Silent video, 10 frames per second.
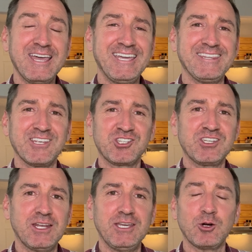in the
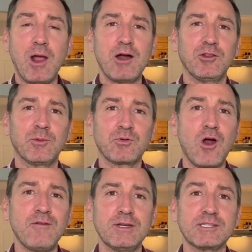city or out in the
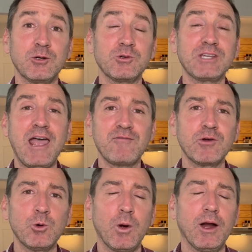province, it was
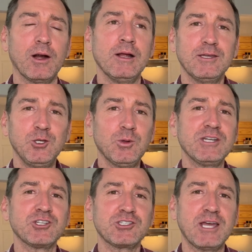everywhere. You can
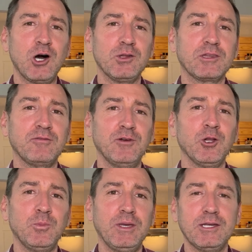just tell that the
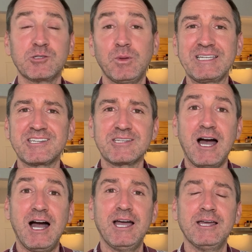Philippines places
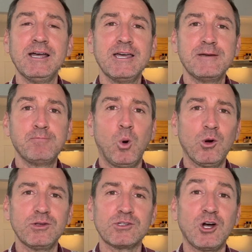high
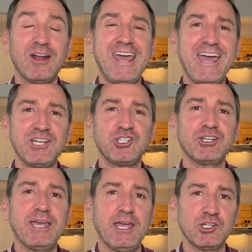importance on
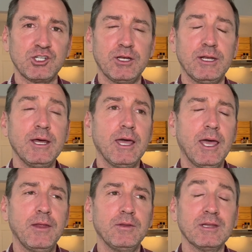education
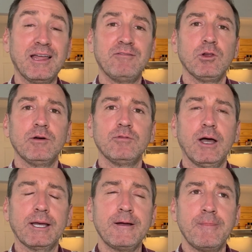and the level of
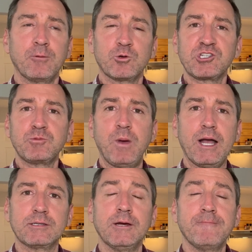like
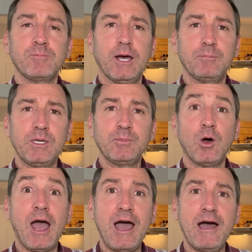respect that people
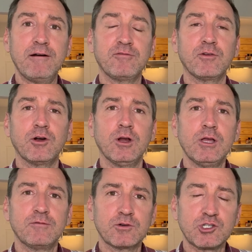have for
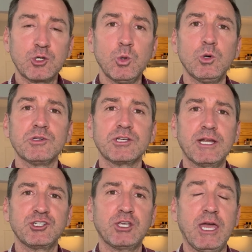schools and
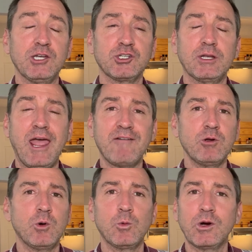education.
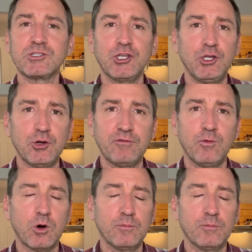Everyone wears a uniform,